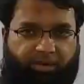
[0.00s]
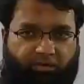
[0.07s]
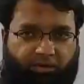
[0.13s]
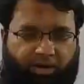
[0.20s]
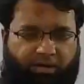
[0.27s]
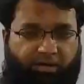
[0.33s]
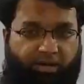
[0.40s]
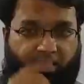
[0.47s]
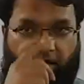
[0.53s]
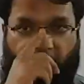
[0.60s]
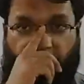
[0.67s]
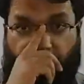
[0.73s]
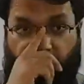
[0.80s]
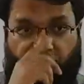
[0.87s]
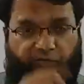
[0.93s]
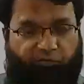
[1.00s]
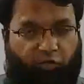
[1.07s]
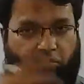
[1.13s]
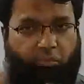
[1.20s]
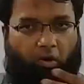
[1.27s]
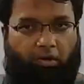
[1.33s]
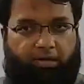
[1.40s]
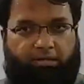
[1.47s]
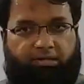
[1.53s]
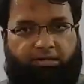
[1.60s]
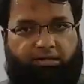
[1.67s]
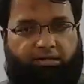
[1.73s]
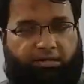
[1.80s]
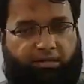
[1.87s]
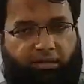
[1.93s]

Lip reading: right? If football is